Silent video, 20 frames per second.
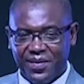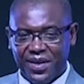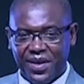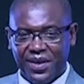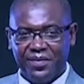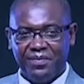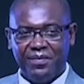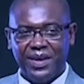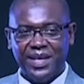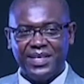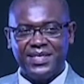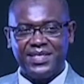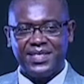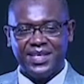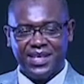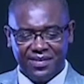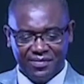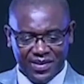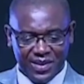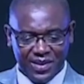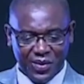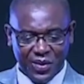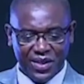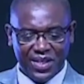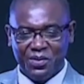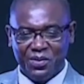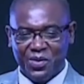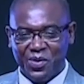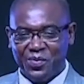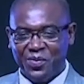uh, myself and
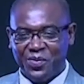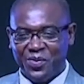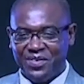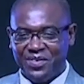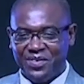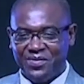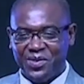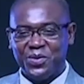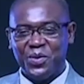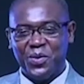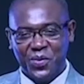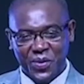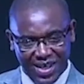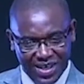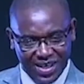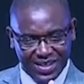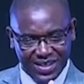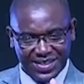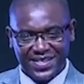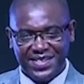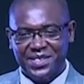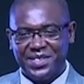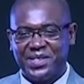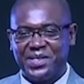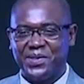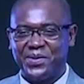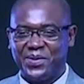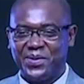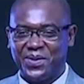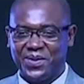honorable molefi we will
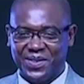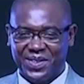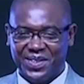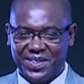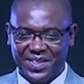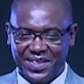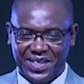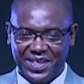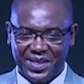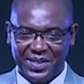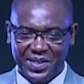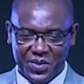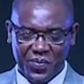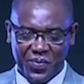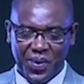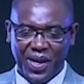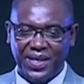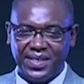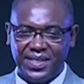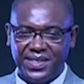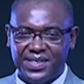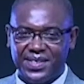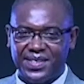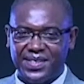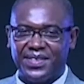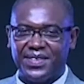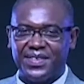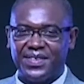assist you in that space